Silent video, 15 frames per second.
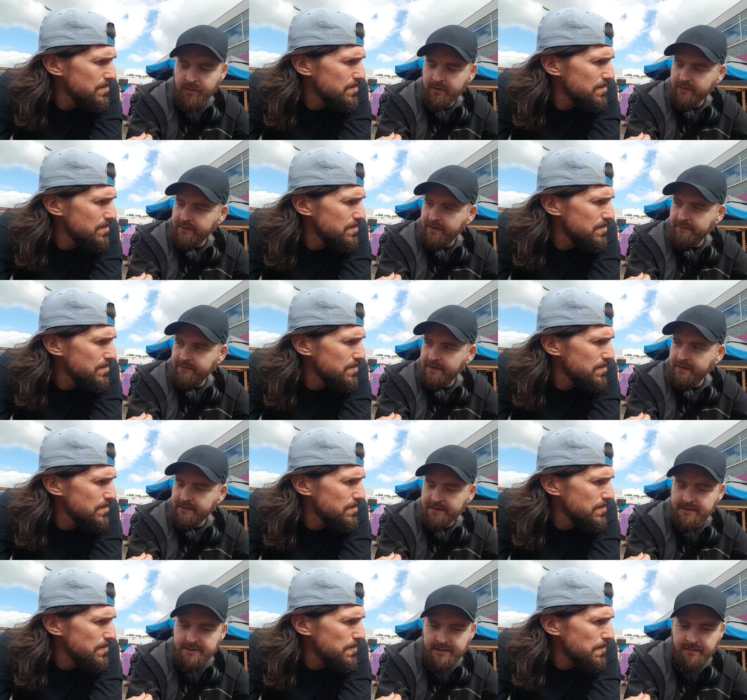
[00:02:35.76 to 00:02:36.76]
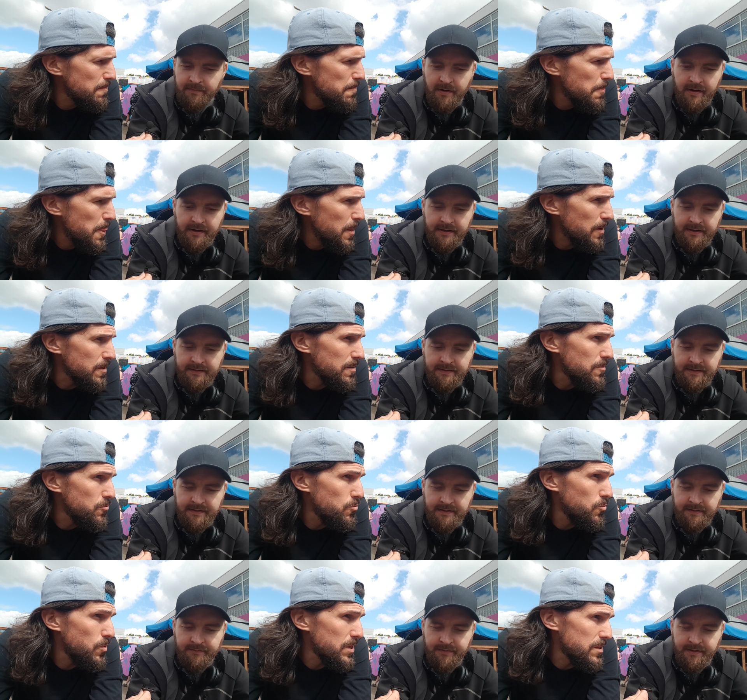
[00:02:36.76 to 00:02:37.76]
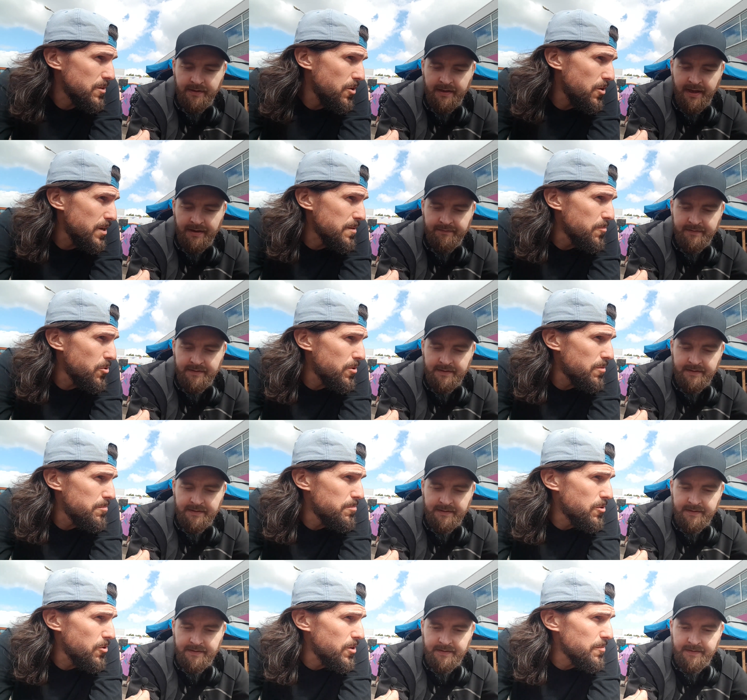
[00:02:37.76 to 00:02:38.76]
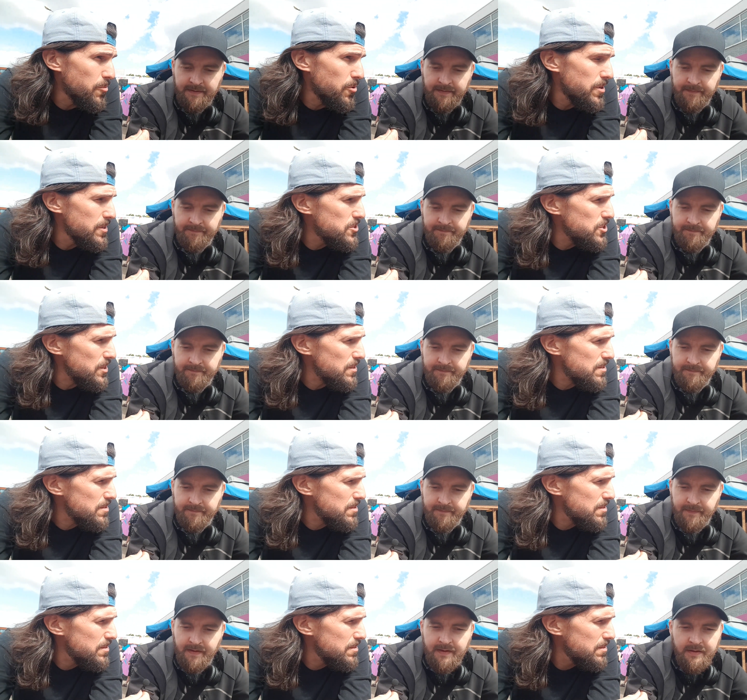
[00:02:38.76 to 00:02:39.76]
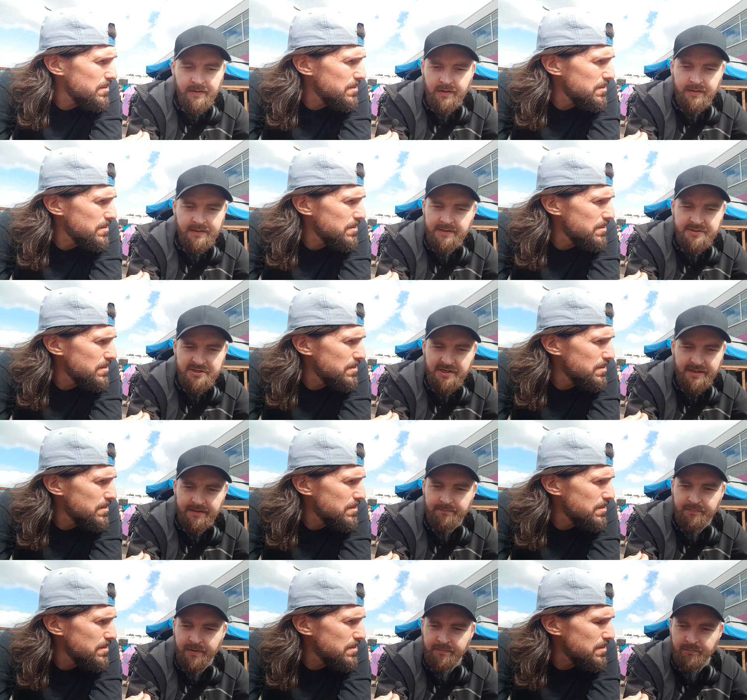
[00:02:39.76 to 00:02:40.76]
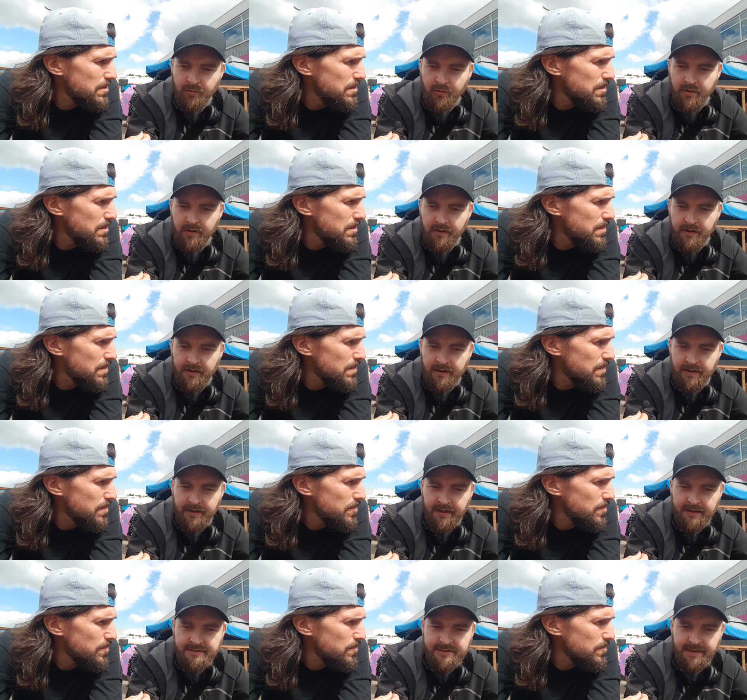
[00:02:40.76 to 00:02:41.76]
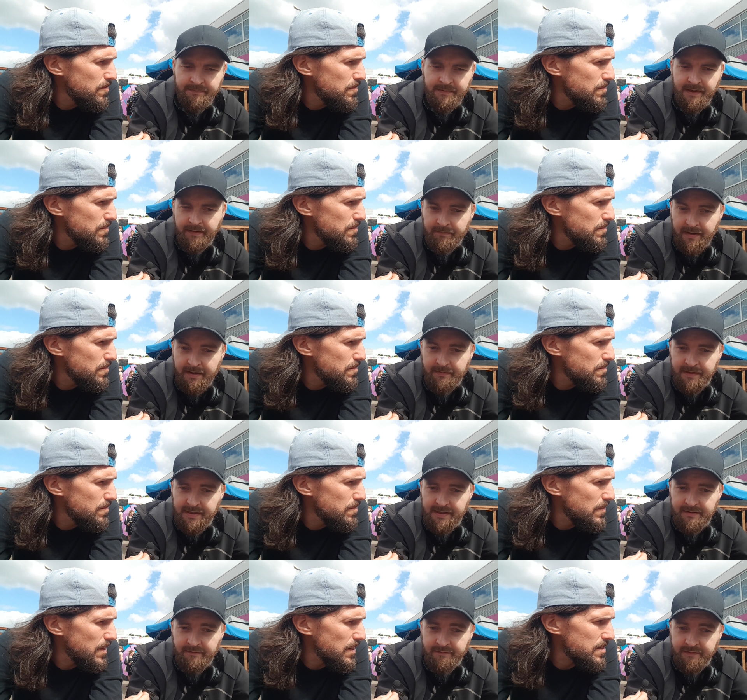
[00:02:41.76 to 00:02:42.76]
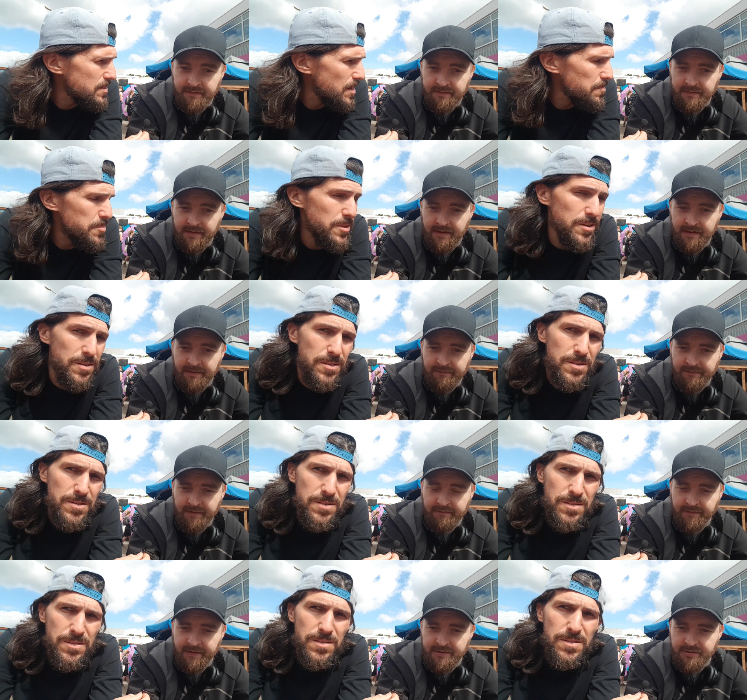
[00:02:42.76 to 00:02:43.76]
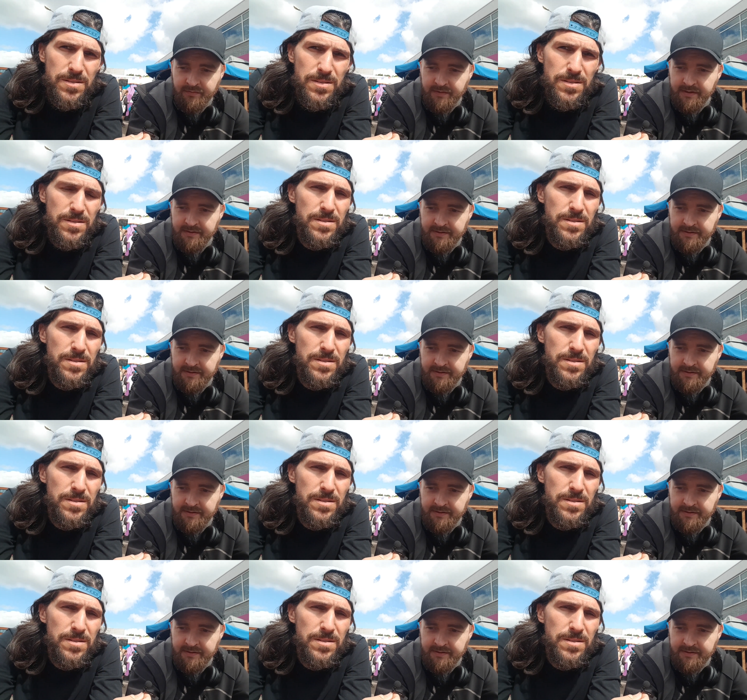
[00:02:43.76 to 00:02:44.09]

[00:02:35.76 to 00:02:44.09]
Speaker 1: world. I think, at least in the market. Uh, what going
Speaker 2: more going more legit?
Speaker 1: not legit, but more uh, accepted and maybe even uh, eventually